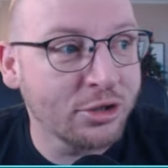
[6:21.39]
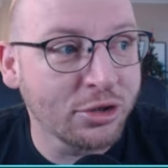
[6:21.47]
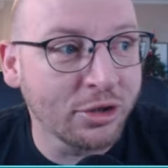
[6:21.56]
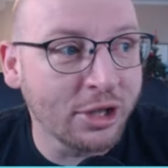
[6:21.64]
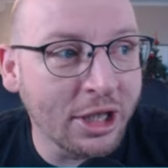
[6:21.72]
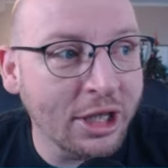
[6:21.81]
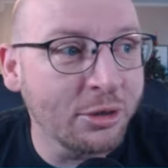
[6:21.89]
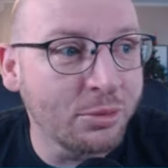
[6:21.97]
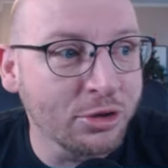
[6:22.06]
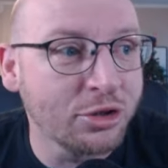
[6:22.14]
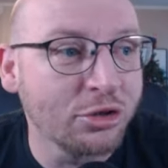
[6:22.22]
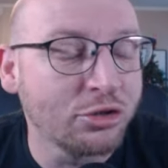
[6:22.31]
So the league
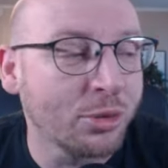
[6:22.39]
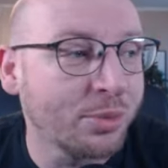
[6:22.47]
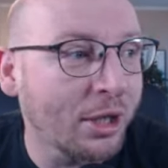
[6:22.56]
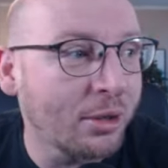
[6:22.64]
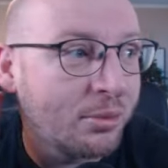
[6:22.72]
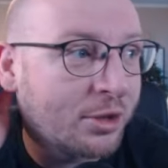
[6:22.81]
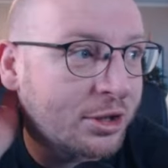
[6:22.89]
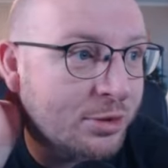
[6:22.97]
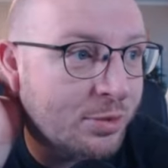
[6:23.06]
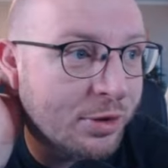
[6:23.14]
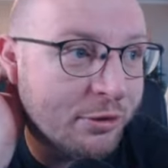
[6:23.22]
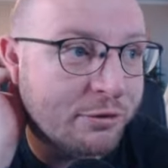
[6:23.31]
must have dropped down, which is a
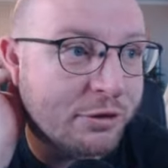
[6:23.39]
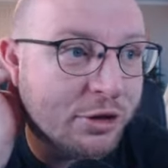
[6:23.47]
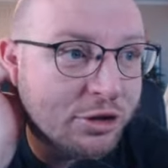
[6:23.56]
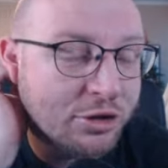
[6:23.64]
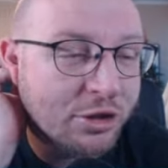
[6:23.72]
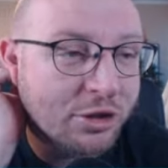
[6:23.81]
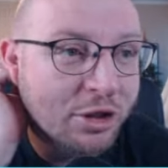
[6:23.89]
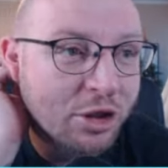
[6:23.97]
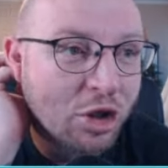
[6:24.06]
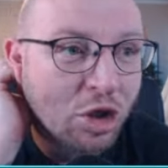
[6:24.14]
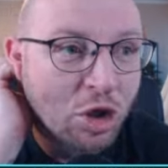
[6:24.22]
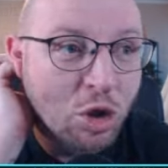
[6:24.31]
bit unfortunate.
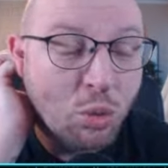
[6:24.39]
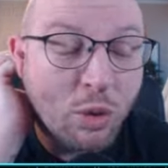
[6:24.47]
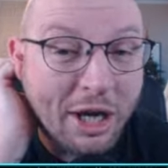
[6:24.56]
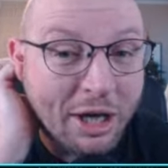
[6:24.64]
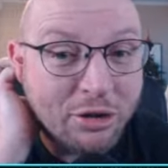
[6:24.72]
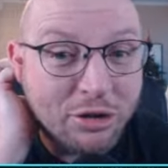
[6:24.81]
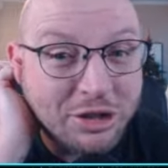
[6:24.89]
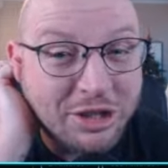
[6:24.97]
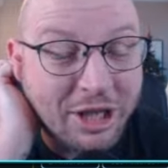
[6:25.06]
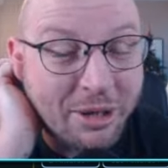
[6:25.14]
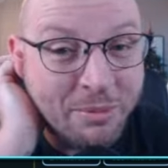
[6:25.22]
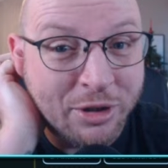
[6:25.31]
We are going to
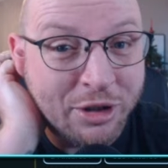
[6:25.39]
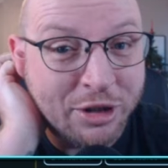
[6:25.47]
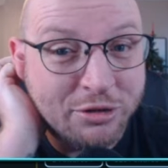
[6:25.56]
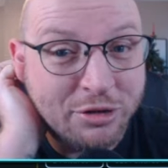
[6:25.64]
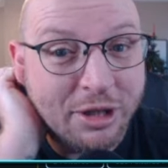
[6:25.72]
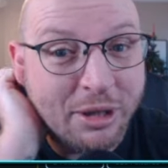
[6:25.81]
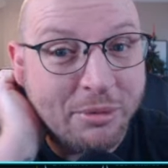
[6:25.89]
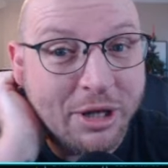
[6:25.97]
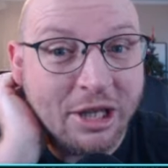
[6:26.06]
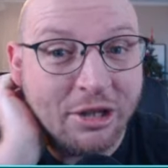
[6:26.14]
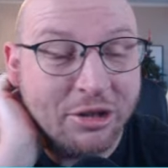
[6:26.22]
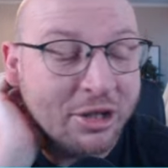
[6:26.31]
start monitoring them
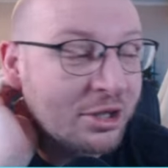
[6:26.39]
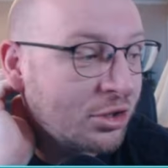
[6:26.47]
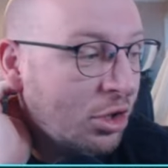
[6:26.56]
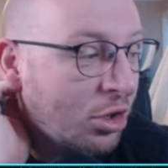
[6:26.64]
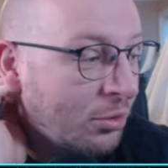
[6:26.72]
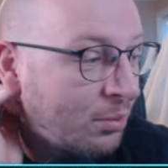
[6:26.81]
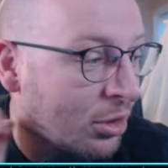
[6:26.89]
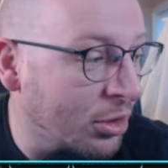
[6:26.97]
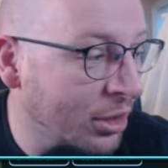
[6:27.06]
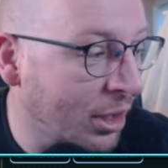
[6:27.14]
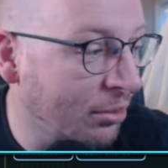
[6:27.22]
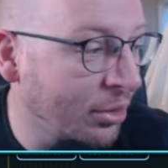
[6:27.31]
kind of things a lot more
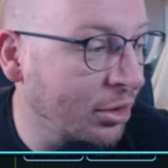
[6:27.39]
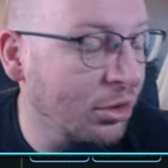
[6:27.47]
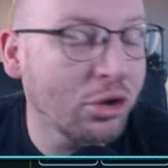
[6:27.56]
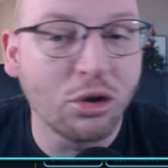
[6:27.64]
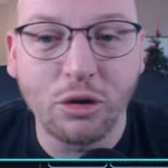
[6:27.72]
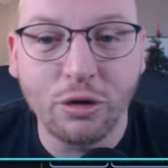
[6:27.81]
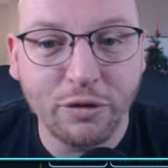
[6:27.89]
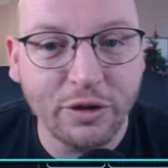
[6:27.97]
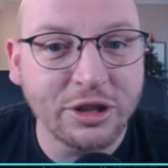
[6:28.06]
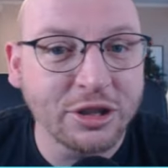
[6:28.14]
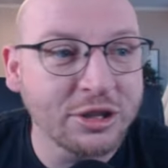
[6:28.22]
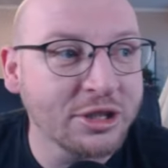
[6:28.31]
now, the
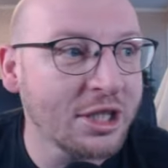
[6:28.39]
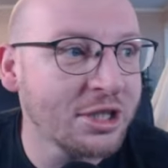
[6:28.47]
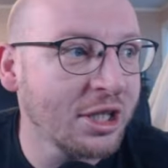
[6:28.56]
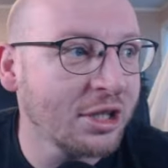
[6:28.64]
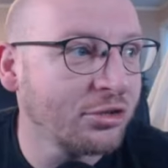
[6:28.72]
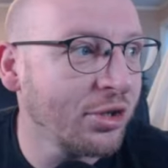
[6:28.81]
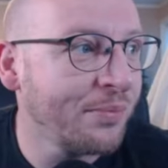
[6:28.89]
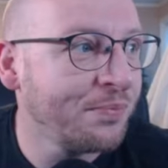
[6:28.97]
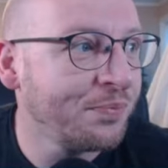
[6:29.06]
coefficients, etc.